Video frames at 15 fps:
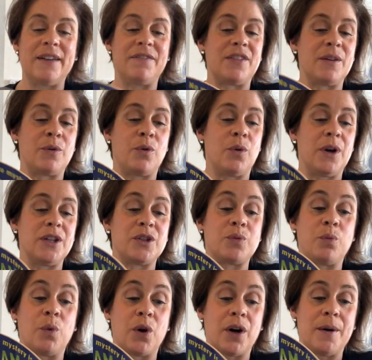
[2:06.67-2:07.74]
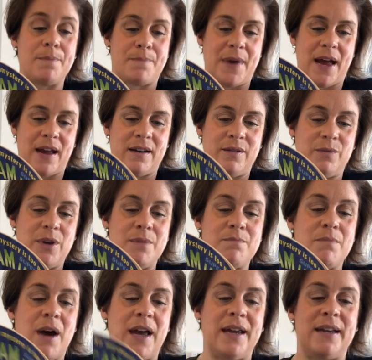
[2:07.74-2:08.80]
If the coins weren't bent, we
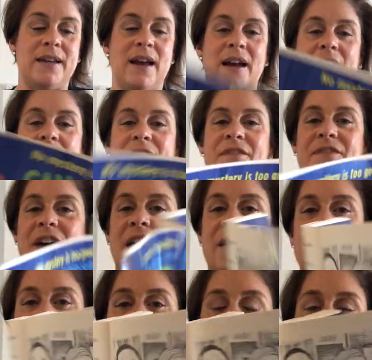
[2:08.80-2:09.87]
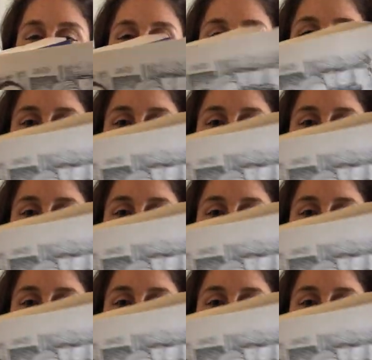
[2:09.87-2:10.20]
might not have found them.